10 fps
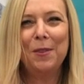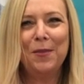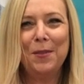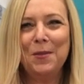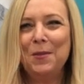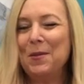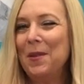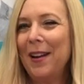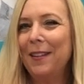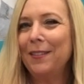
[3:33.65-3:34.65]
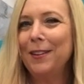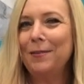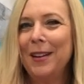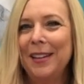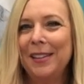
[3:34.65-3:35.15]
of you knew, I know
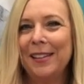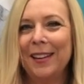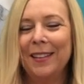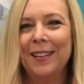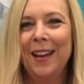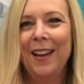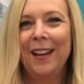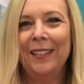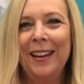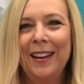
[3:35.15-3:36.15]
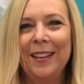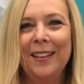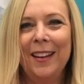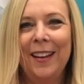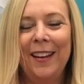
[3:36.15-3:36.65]
Luis and
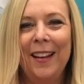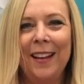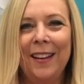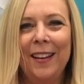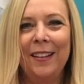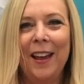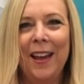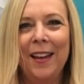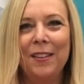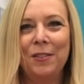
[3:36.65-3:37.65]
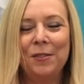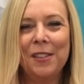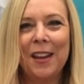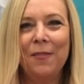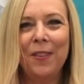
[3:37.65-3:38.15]
Landon and
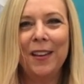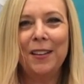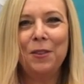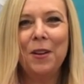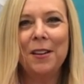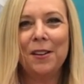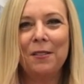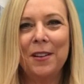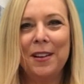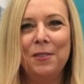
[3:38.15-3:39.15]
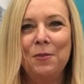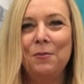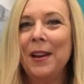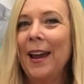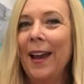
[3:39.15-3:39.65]
Husefa, you guys already knew
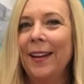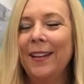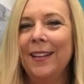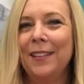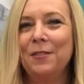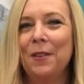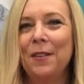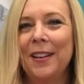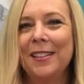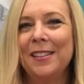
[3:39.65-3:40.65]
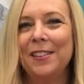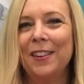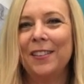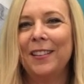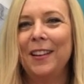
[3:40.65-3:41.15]
we had it, and you already
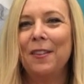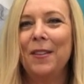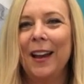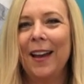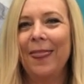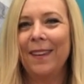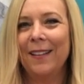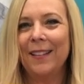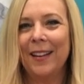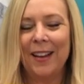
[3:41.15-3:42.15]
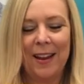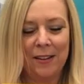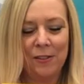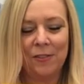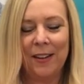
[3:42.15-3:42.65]
started going on there and
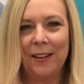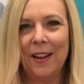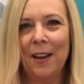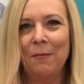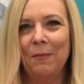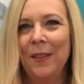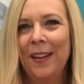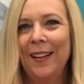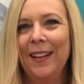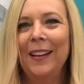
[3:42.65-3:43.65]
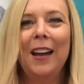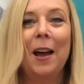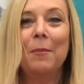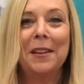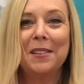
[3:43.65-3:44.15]
answering a
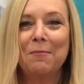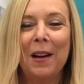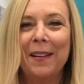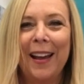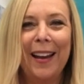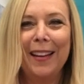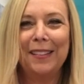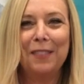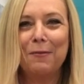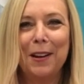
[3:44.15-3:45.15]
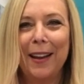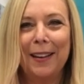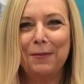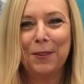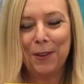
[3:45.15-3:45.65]
comment about, I asked you what kind
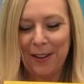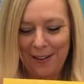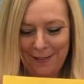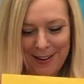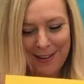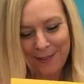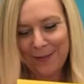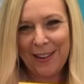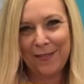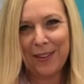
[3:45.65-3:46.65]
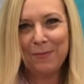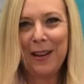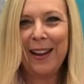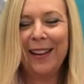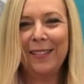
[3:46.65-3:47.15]
of cookie you liked or whatever, but
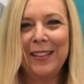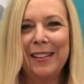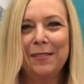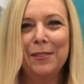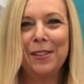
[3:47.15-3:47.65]
anyways, that was